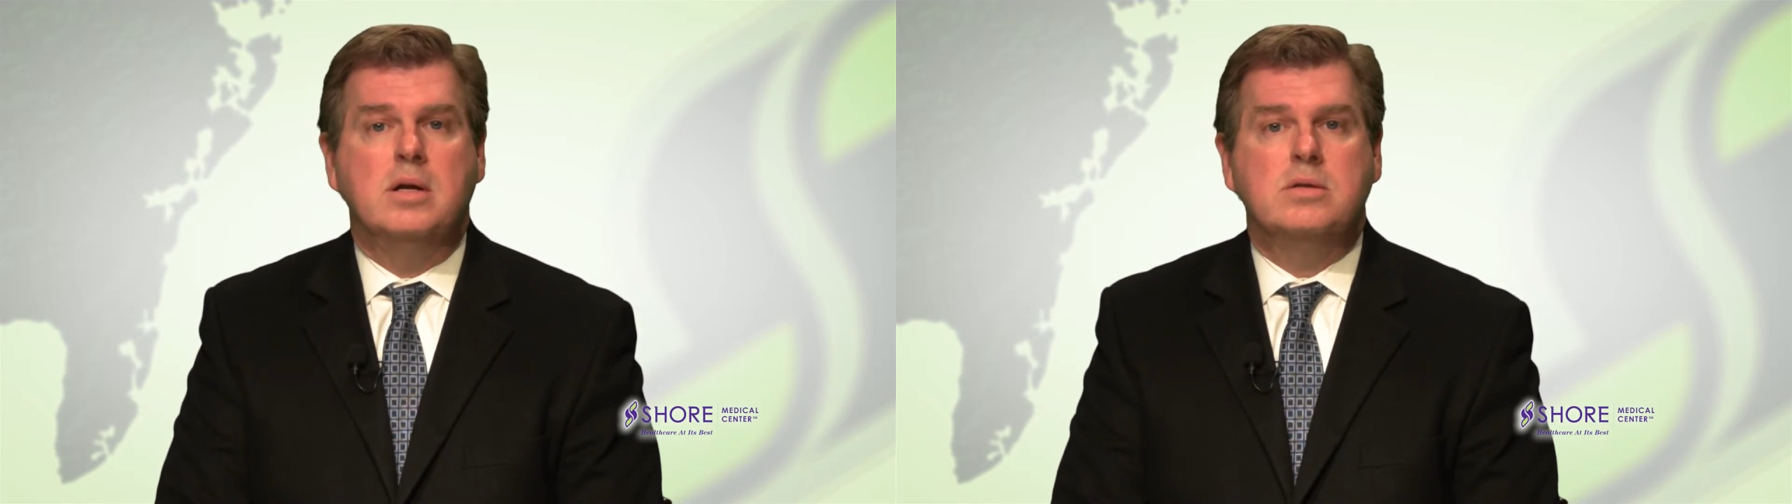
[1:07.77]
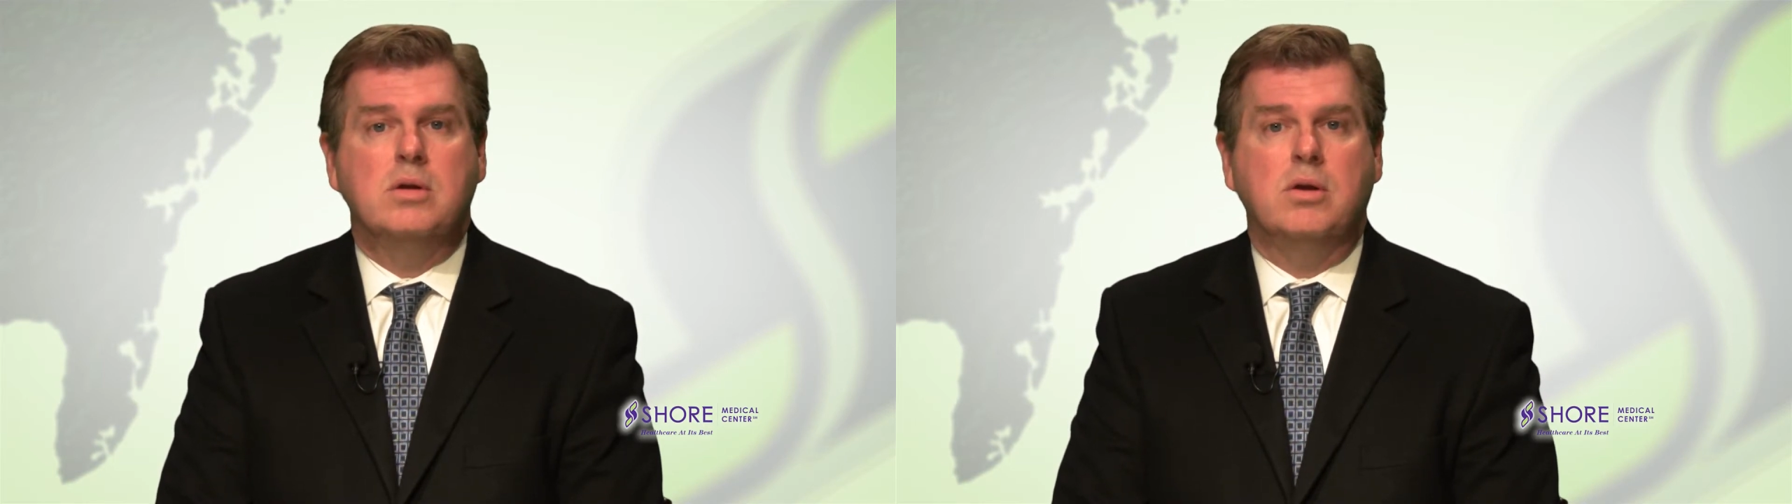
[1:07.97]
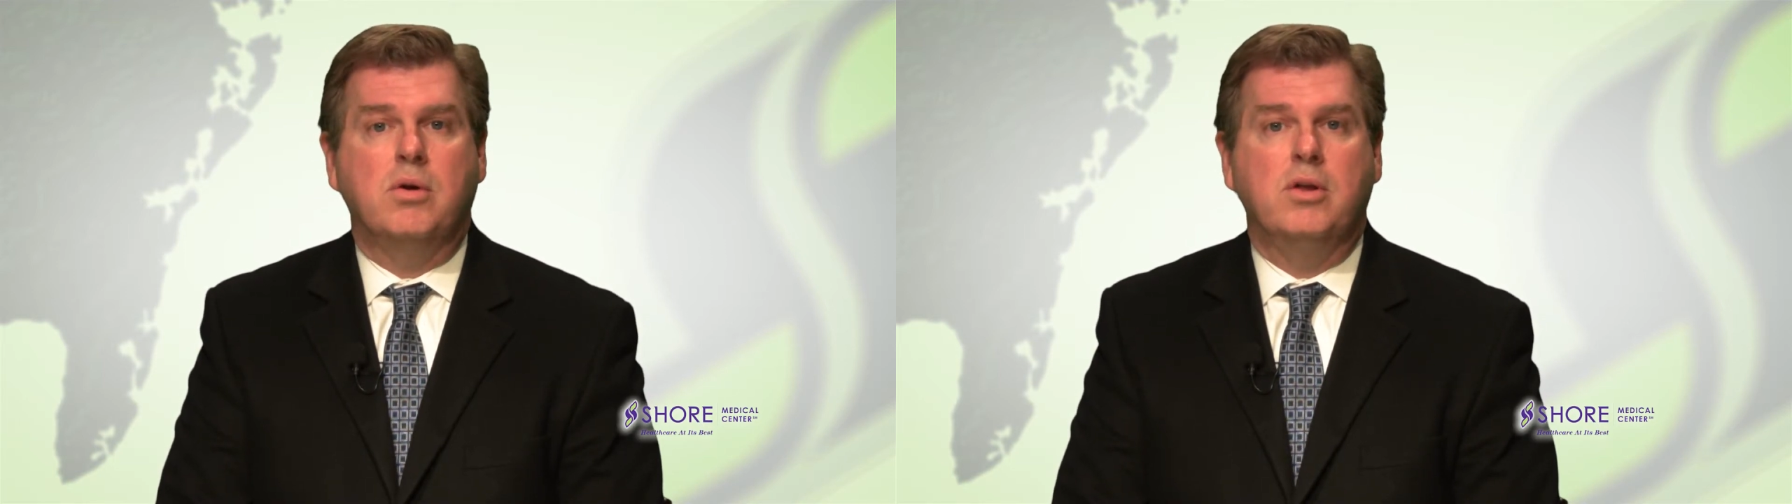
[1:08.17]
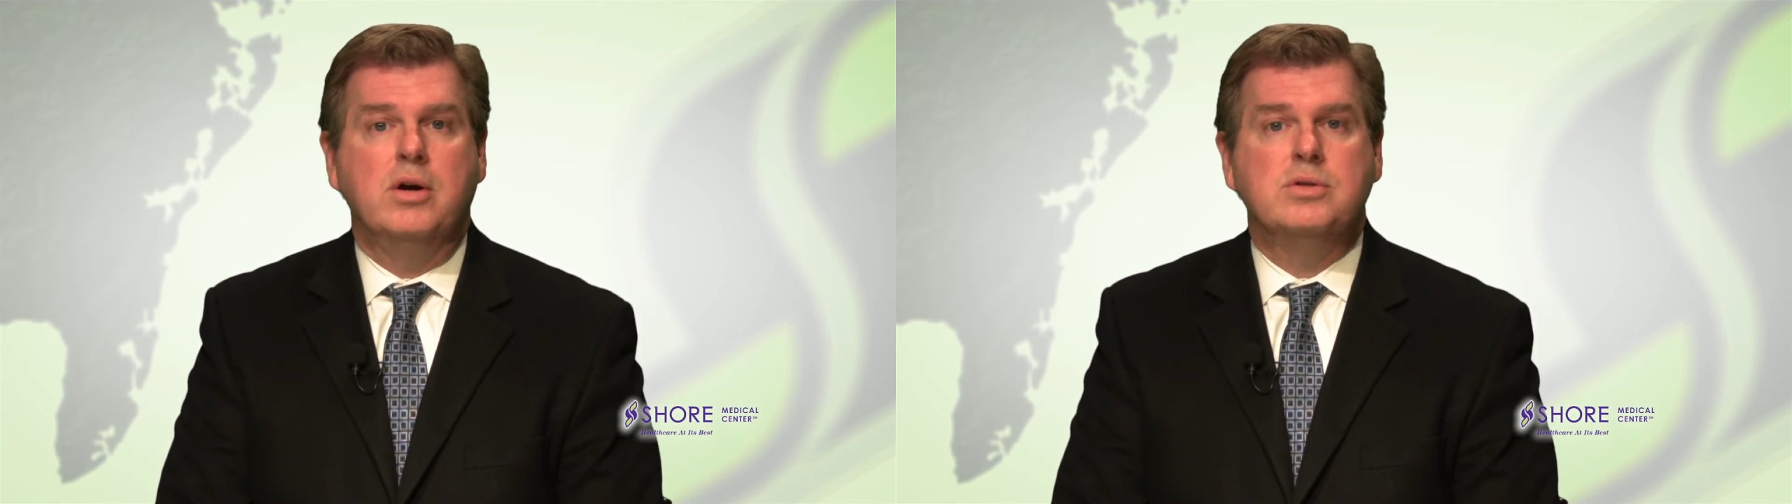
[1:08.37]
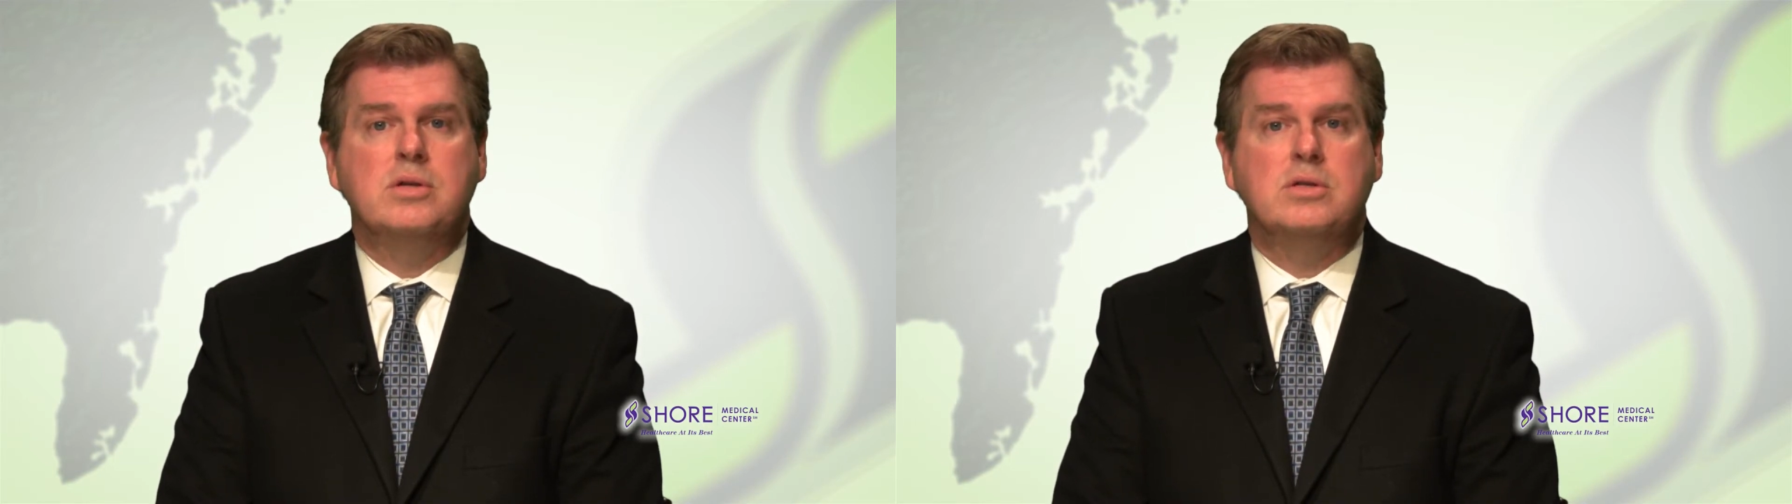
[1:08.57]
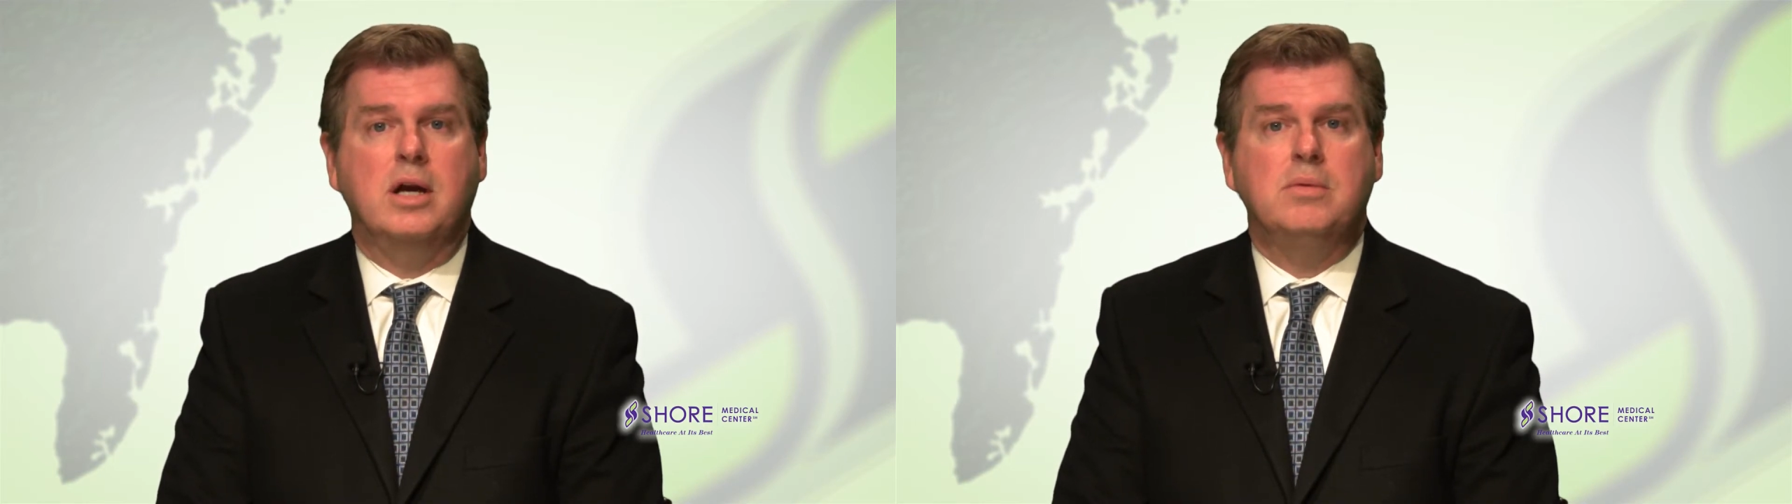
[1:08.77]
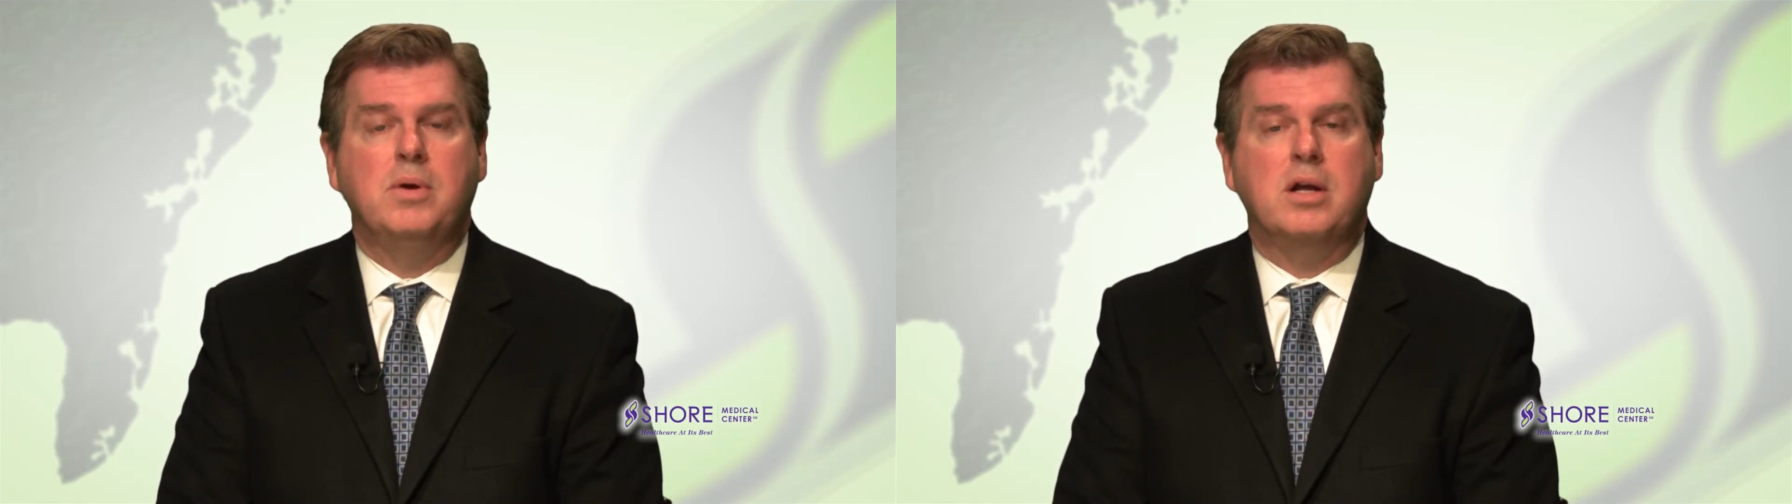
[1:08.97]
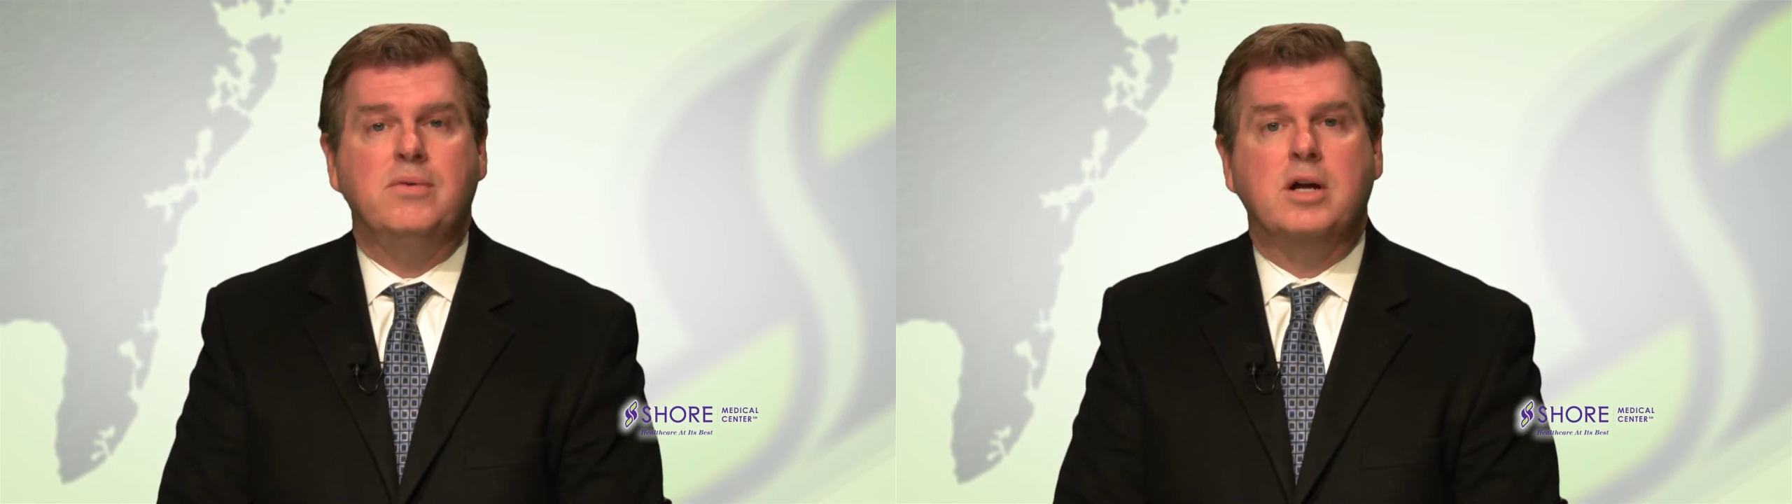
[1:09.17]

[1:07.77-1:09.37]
So there are those that said we could